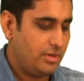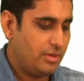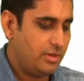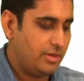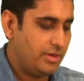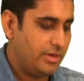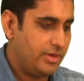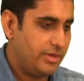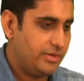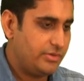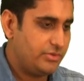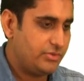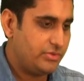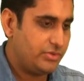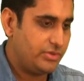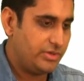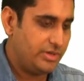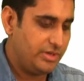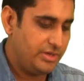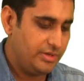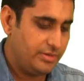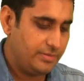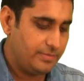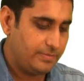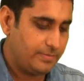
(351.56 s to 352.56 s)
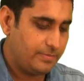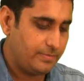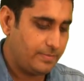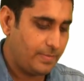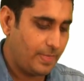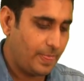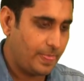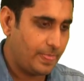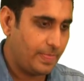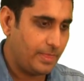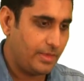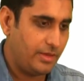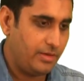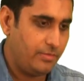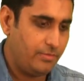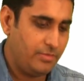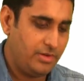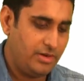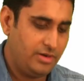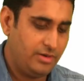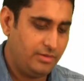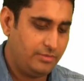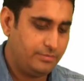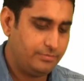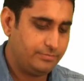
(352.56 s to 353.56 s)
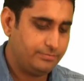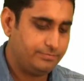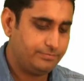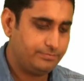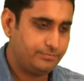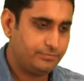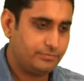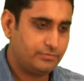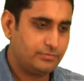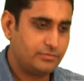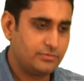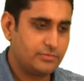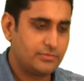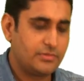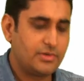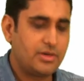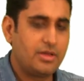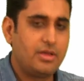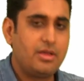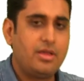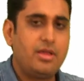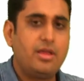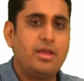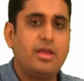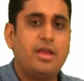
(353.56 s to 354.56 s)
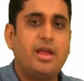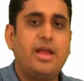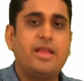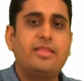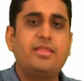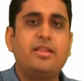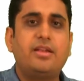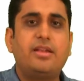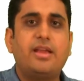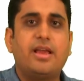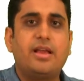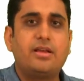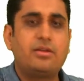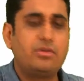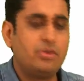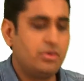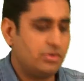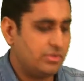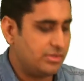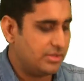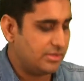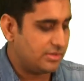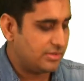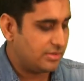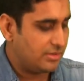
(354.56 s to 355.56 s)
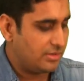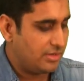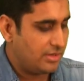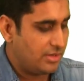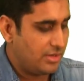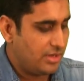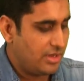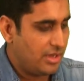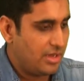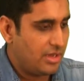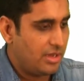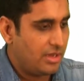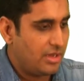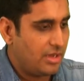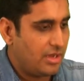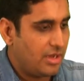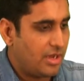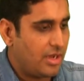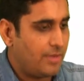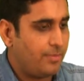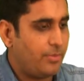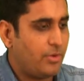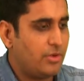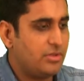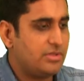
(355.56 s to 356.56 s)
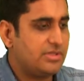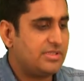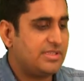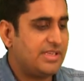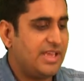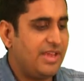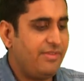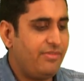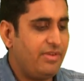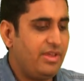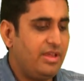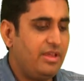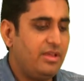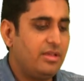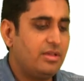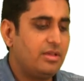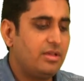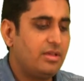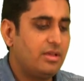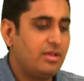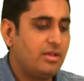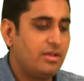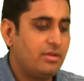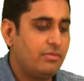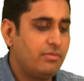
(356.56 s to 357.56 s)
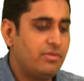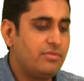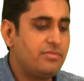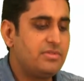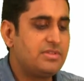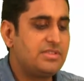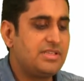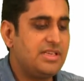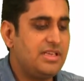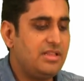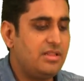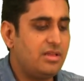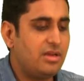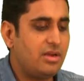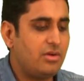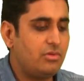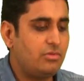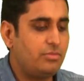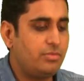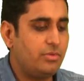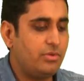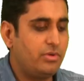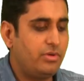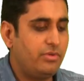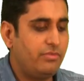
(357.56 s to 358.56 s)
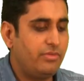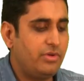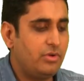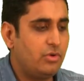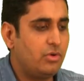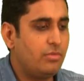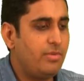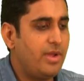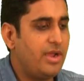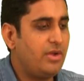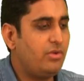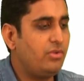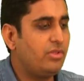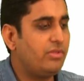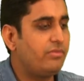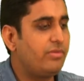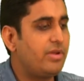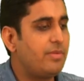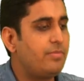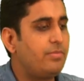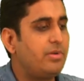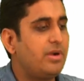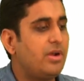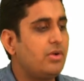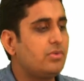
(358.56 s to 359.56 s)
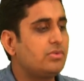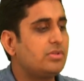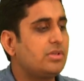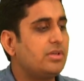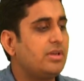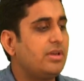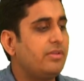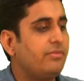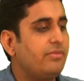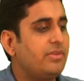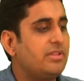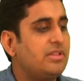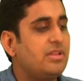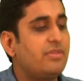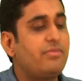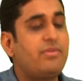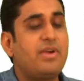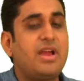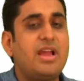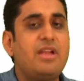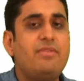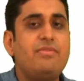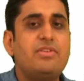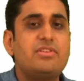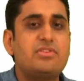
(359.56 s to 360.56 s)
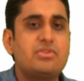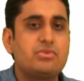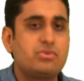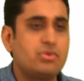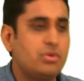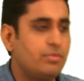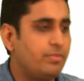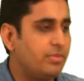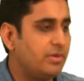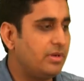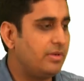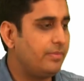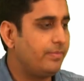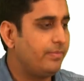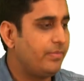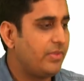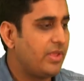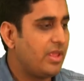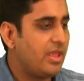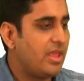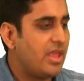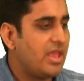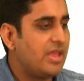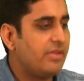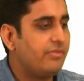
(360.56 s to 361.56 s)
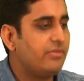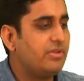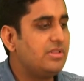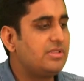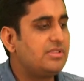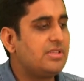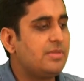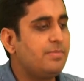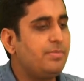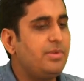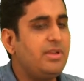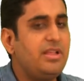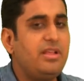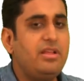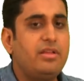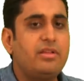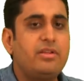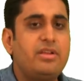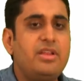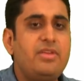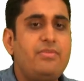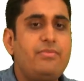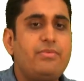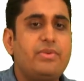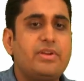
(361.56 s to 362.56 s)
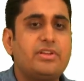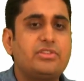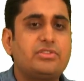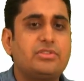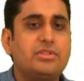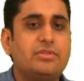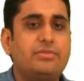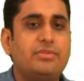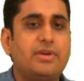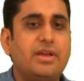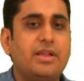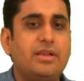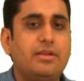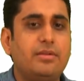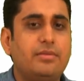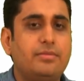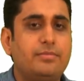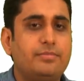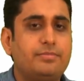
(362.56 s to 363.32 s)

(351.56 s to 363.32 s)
HTML, and the tag closes. Upon saving, we will see the output. We'll go back to the web browser with the file which is open. We'll simply refresh the file.